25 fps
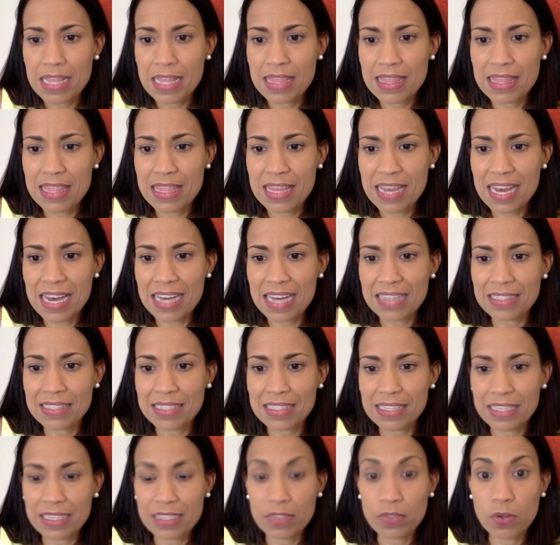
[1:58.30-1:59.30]
that
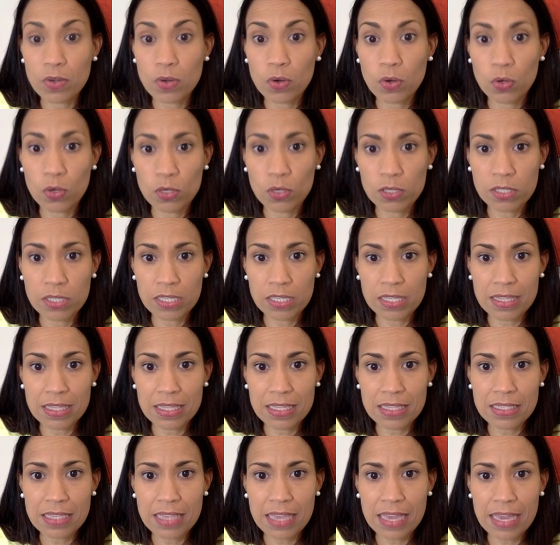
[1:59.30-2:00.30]
is called, in
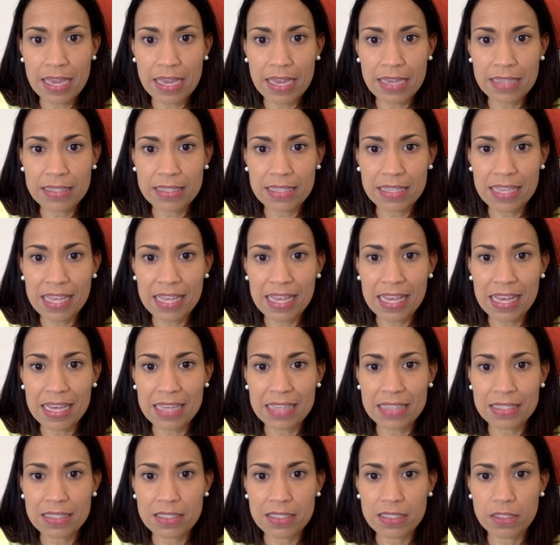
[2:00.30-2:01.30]
this case,
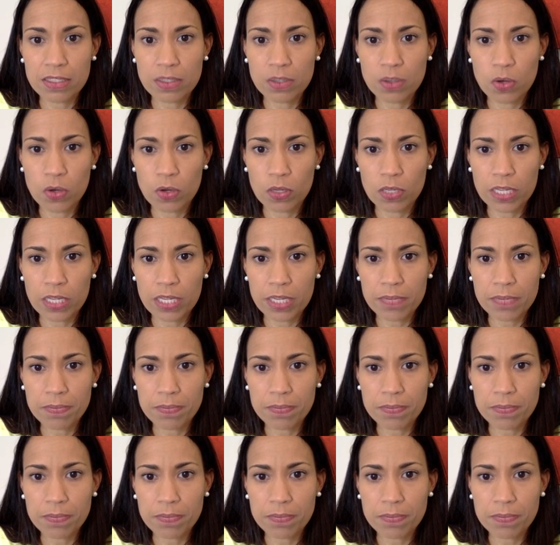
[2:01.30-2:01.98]
acetylcholine.